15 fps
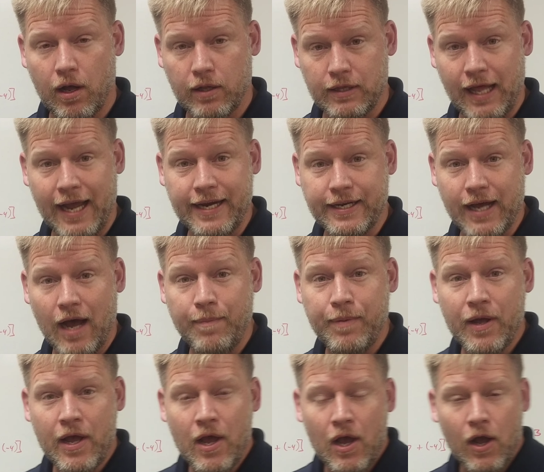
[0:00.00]
lined
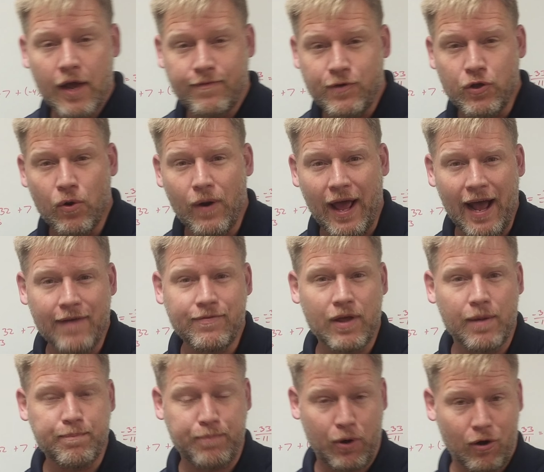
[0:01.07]
up, if you don't have
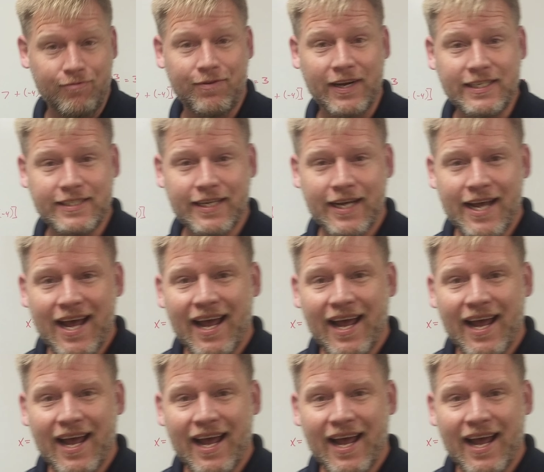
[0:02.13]
them perfect,